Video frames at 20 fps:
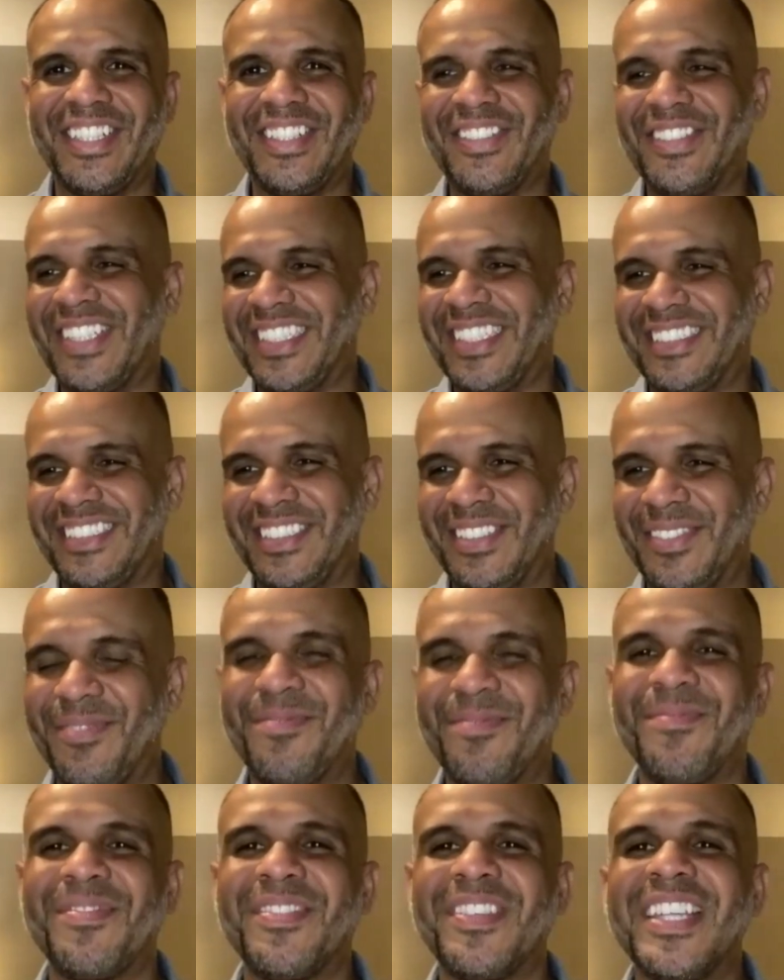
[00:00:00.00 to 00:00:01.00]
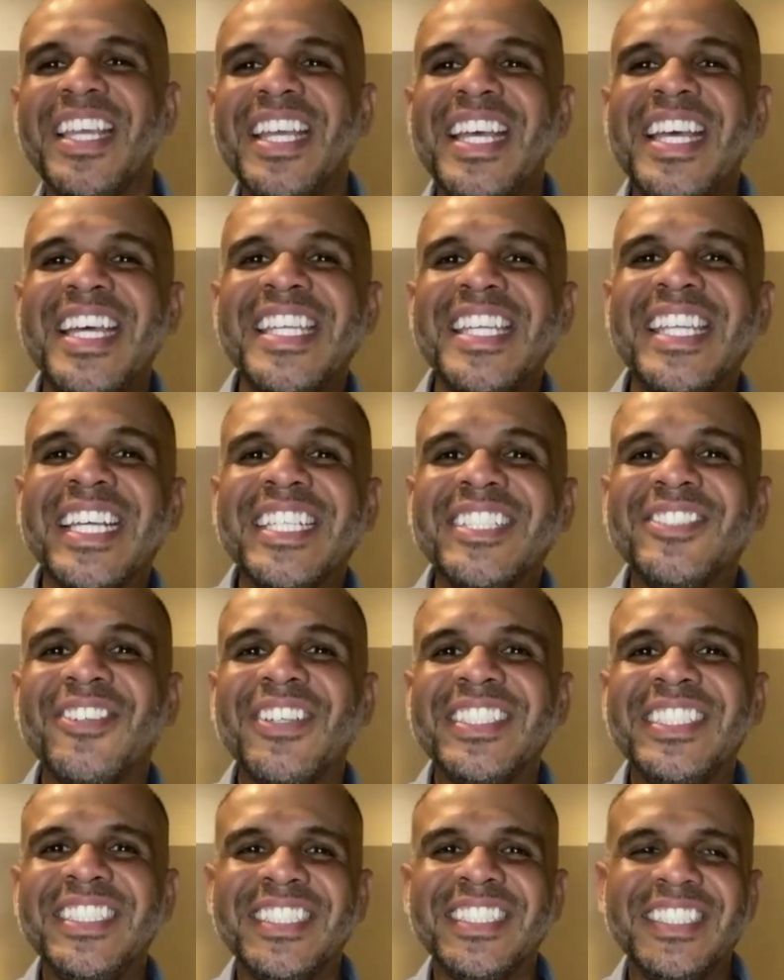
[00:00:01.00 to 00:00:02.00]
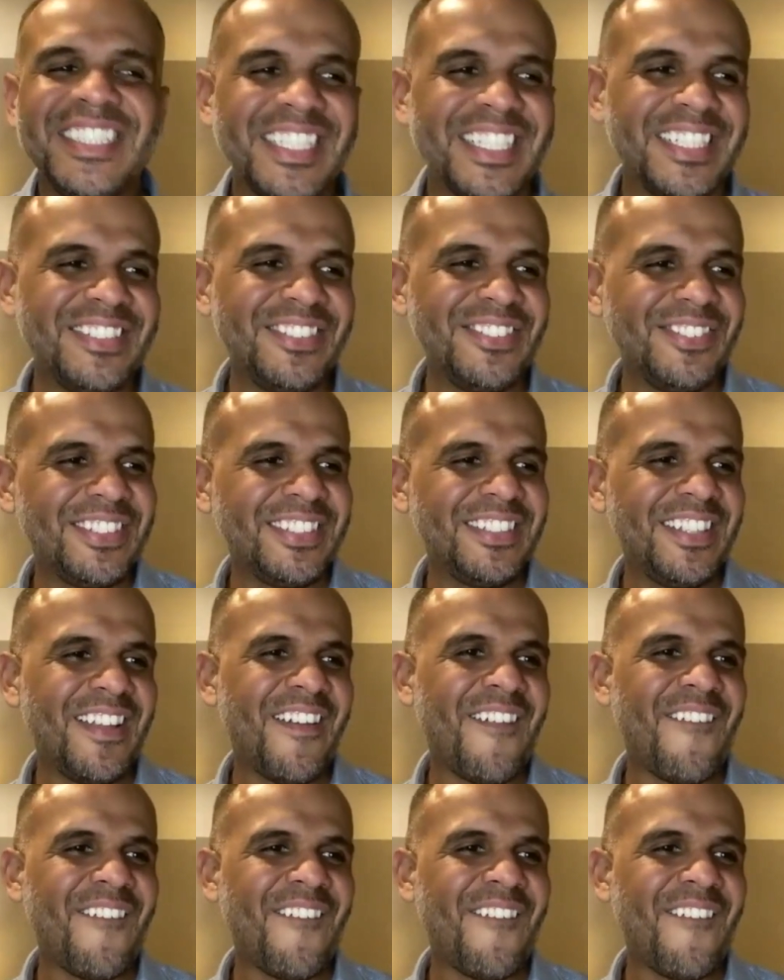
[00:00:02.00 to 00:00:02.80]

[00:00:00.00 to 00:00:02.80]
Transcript: Great. Next question. Let's do it.